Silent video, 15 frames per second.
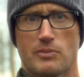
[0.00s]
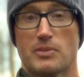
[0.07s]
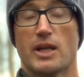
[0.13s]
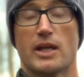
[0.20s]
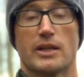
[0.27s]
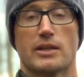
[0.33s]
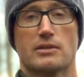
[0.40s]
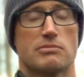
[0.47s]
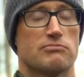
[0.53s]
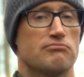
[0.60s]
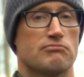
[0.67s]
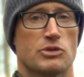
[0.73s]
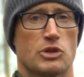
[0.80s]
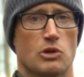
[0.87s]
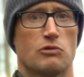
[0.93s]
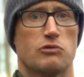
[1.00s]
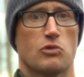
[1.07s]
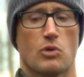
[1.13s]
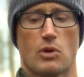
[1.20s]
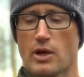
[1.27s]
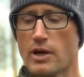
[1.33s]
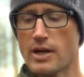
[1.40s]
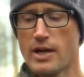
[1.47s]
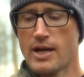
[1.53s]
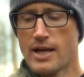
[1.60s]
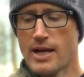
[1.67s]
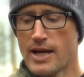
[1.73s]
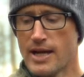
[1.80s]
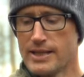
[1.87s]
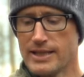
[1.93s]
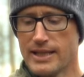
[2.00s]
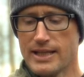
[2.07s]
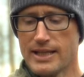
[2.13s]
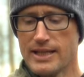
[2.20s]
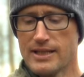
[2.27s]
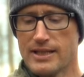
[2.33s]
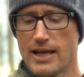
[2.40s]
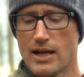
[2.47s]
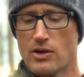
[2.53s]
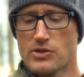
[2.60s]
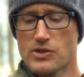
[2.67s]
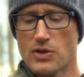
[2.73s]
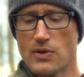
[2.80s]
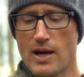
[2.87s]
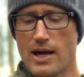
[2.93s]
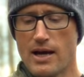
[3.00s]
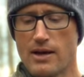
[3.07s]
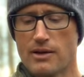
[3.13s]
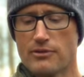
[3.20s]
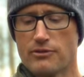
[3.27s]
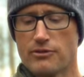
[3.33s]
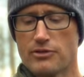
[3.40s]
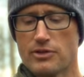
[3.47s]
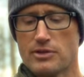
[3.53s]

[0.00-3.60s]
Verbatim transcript: from like Go For. And then they also have,